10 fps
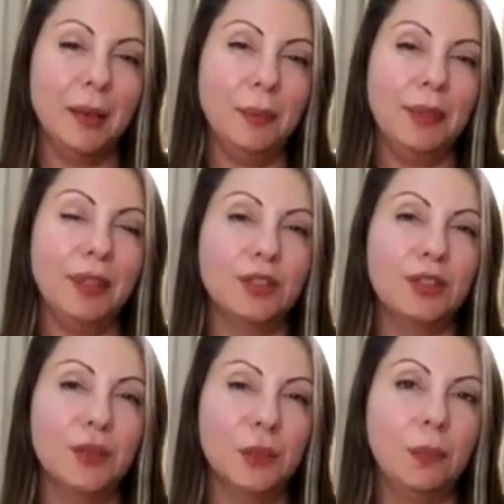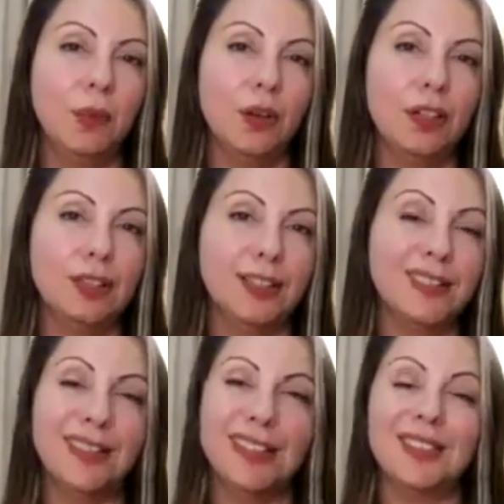hub because your blog
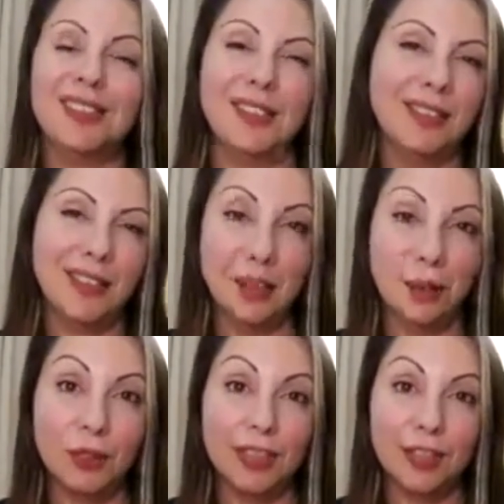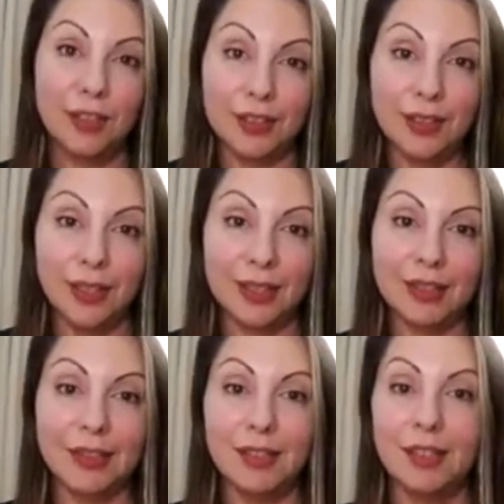doesn't necessarily only carry text.